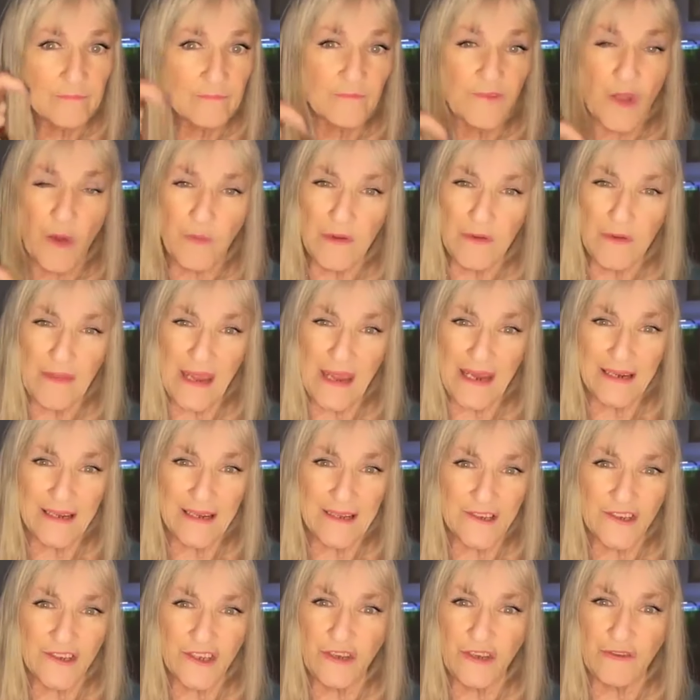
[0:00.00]
Don't be making
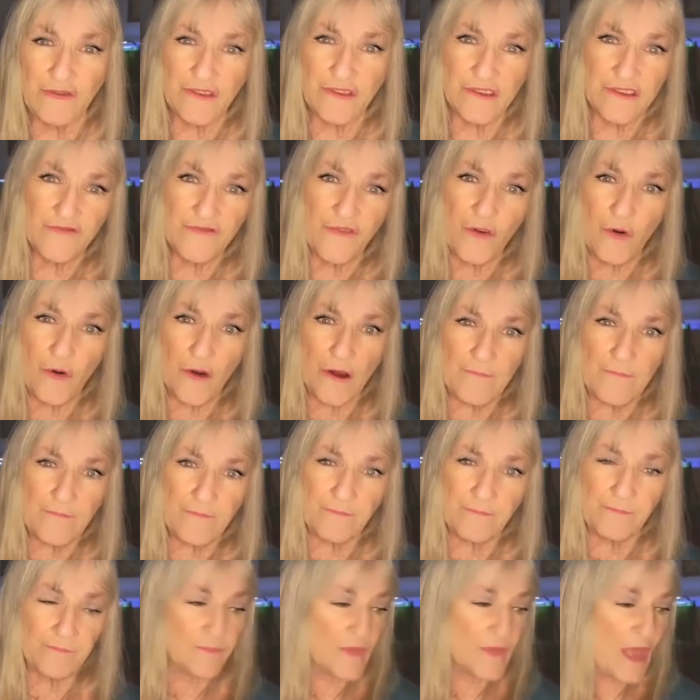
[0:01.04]
excuses for it.
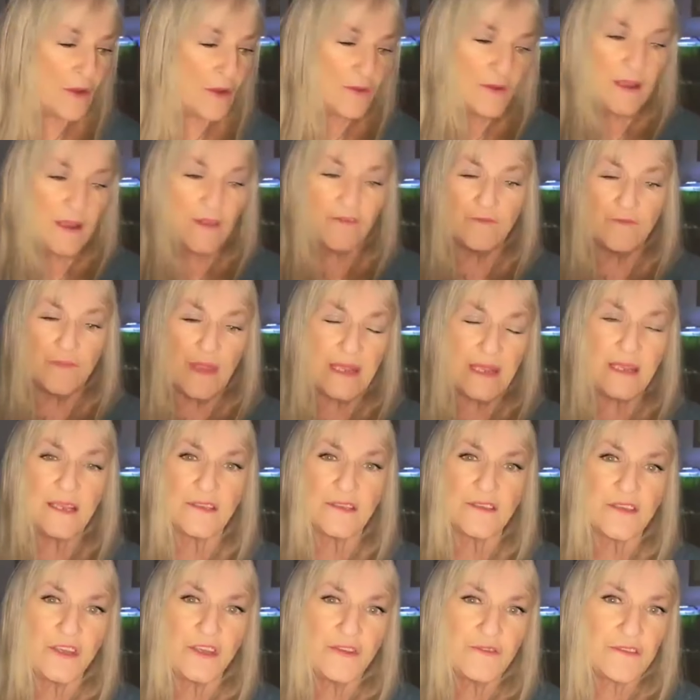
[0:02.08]
I don't ever make
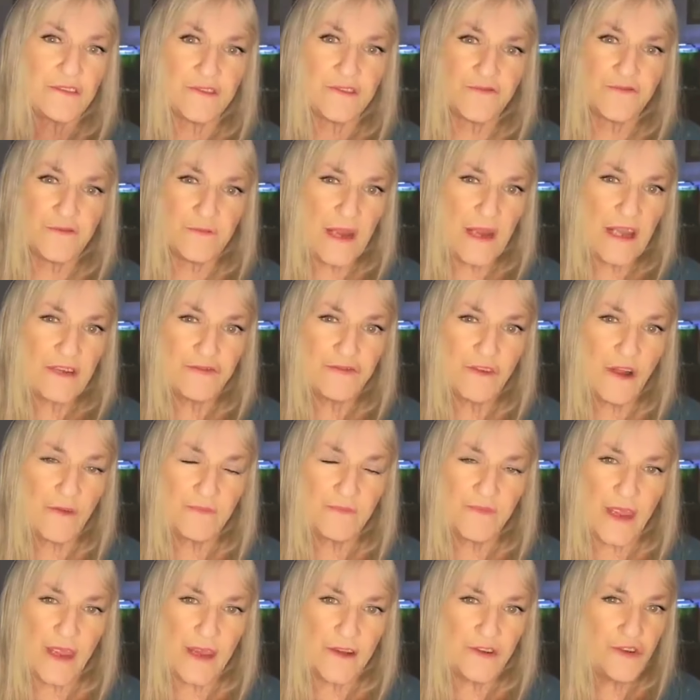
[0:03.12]
excuses for my
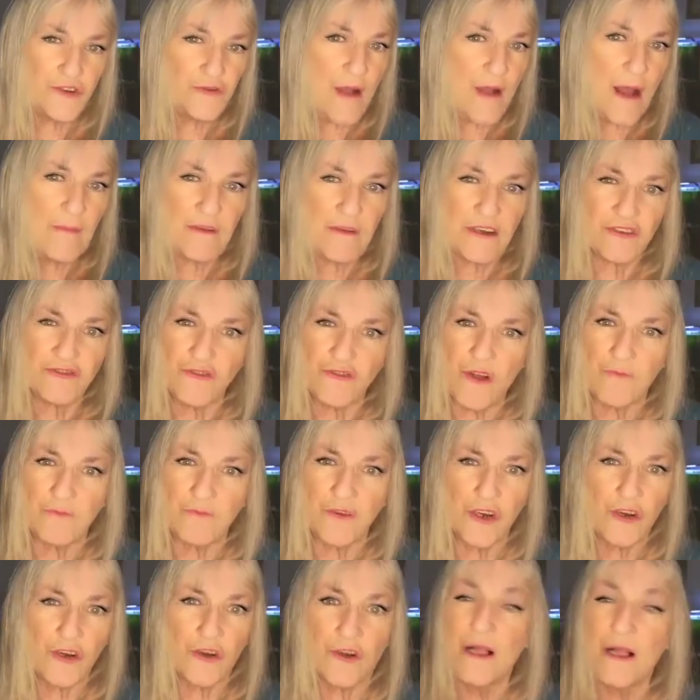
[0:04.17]
Trump tattoo. I'm a Trump
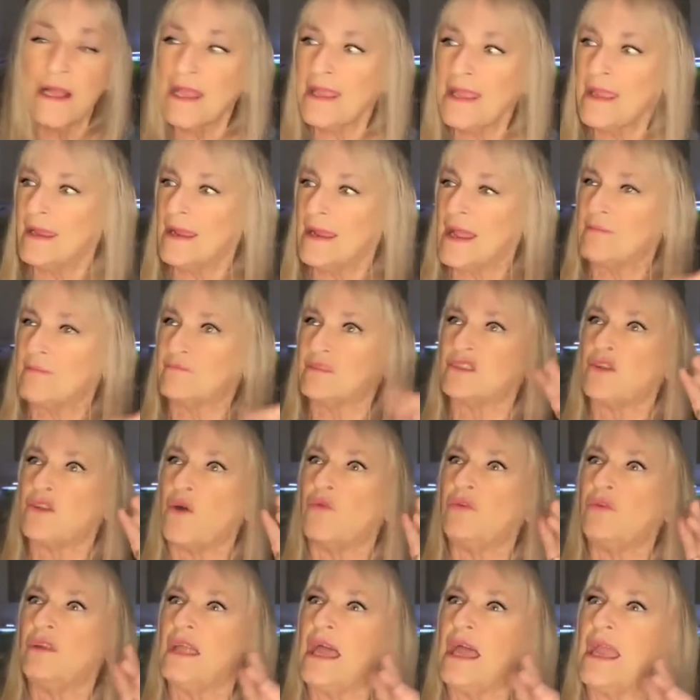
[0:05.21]
girl, and I'm
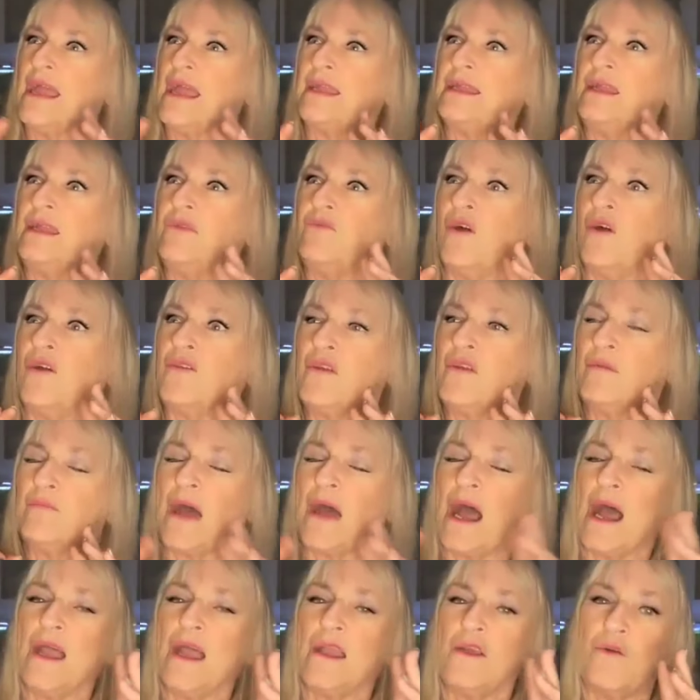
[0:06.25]
so glad he won them
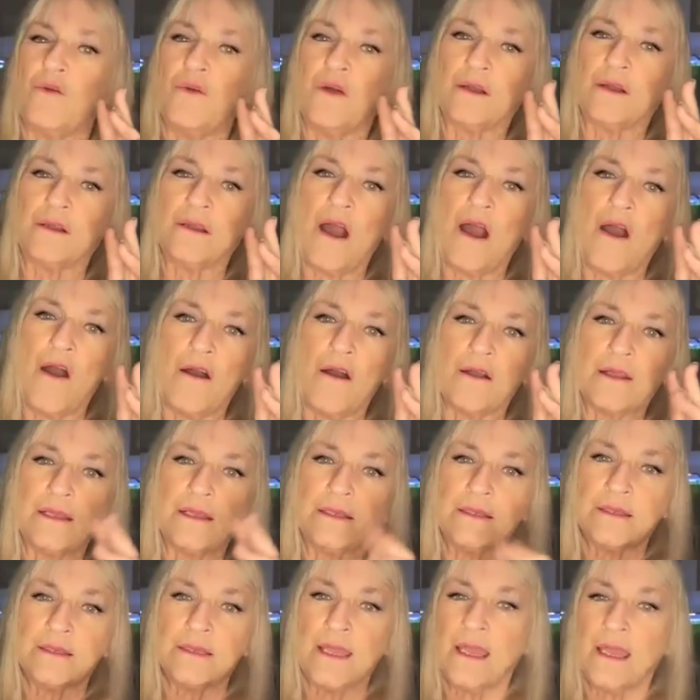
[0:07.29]
Iowa
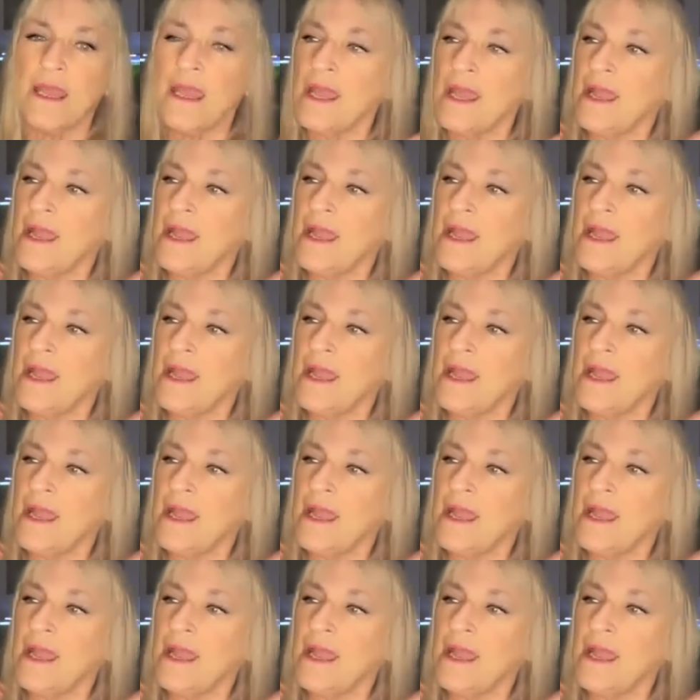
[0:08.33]
caucus.